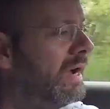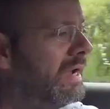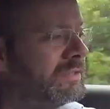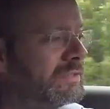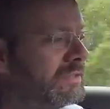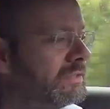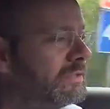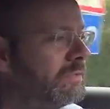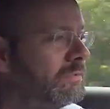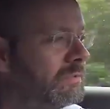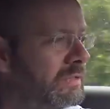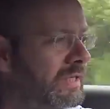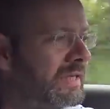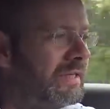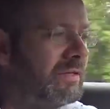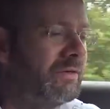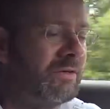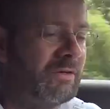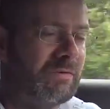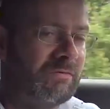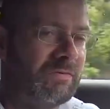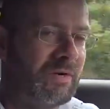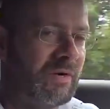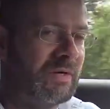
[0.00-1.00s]
Astons have taken
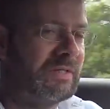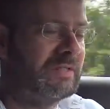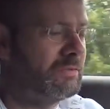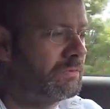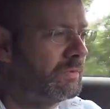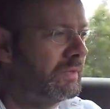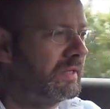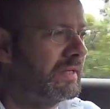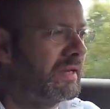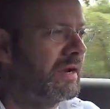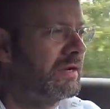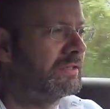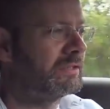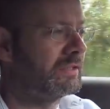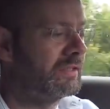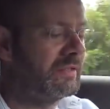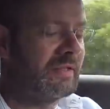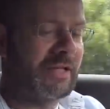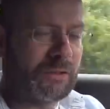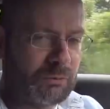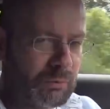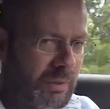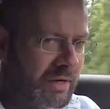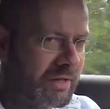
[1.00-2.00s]
on a very different character. And
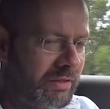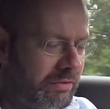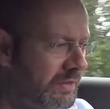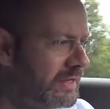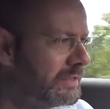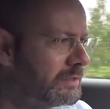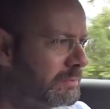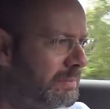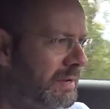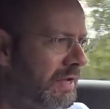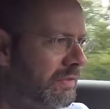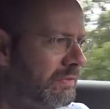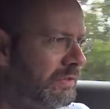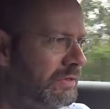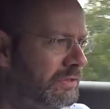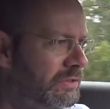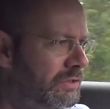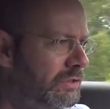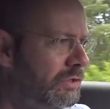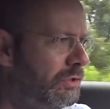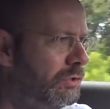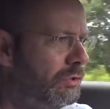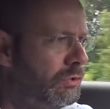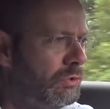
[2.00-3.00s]
that's one of the things about the
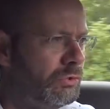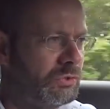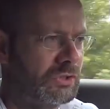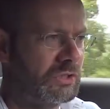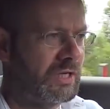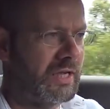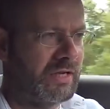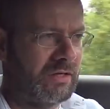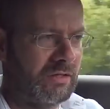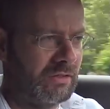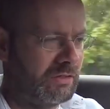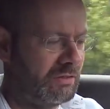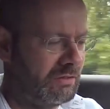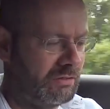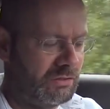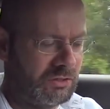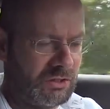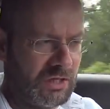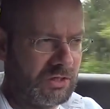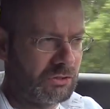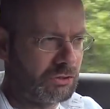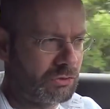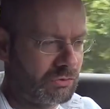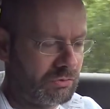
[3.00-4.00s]
new second
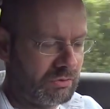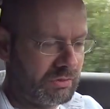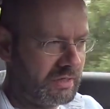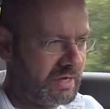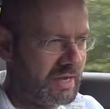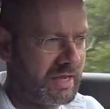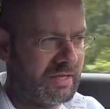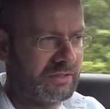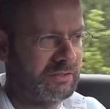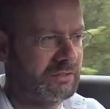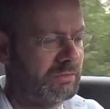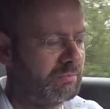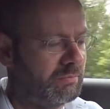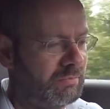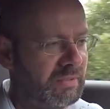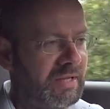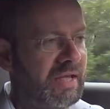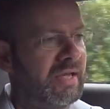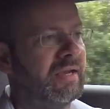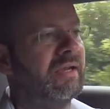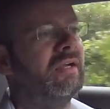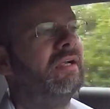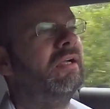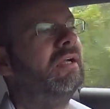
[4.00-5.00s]
century Aston
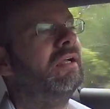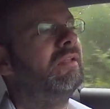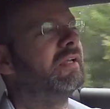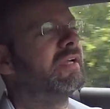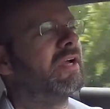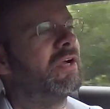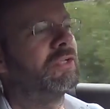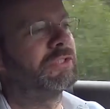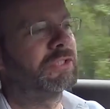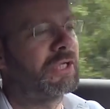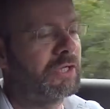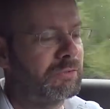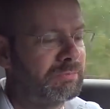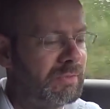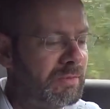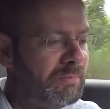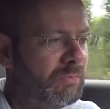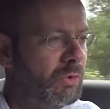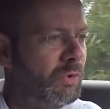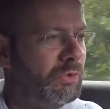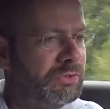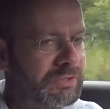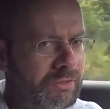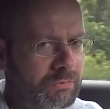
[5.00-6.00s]
plan. Cars are going to be
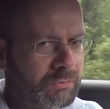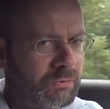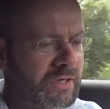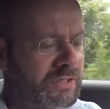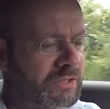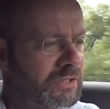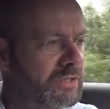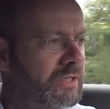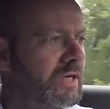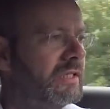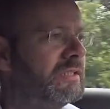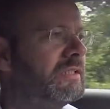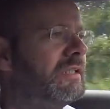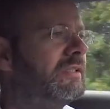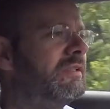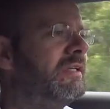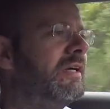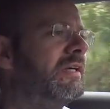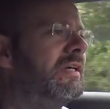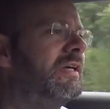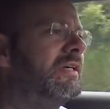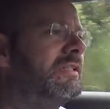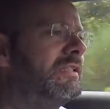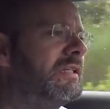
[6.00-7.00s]
more differentiated,
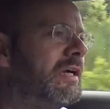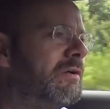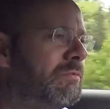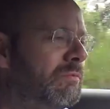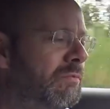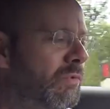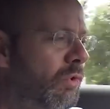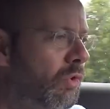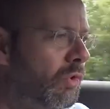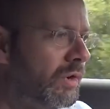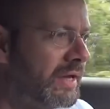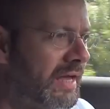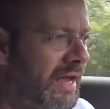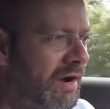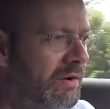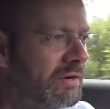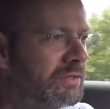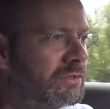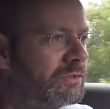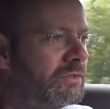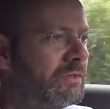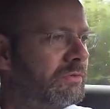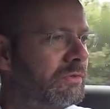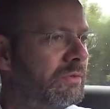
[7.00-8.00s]
they're going to have more
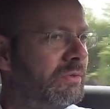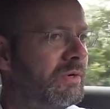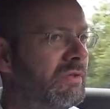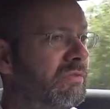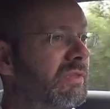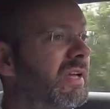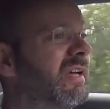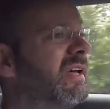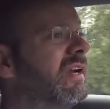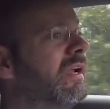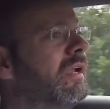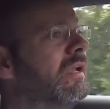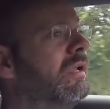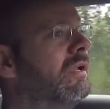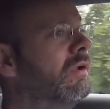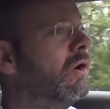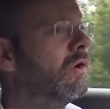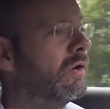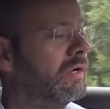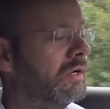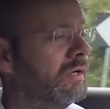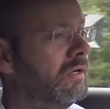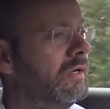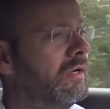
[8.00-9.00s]
character of their own, they're going to
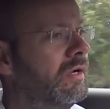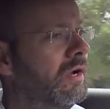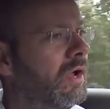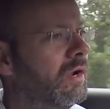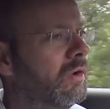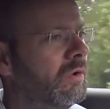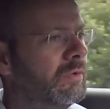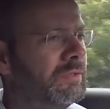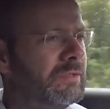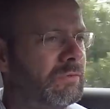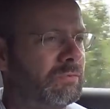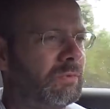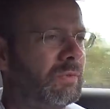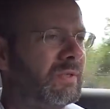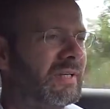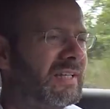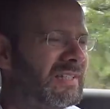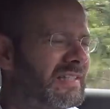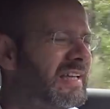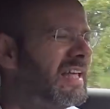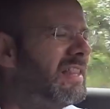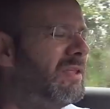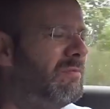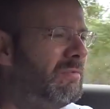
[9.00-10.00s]
look a lot different,
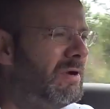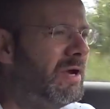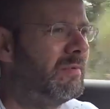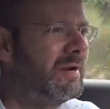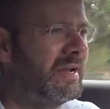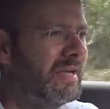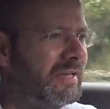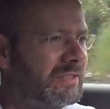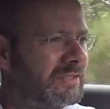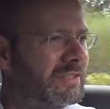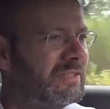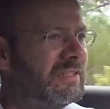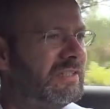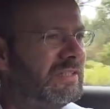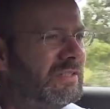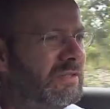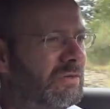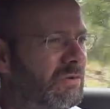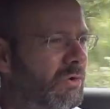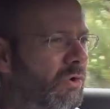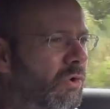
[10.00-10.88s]
because at the moment, Aston's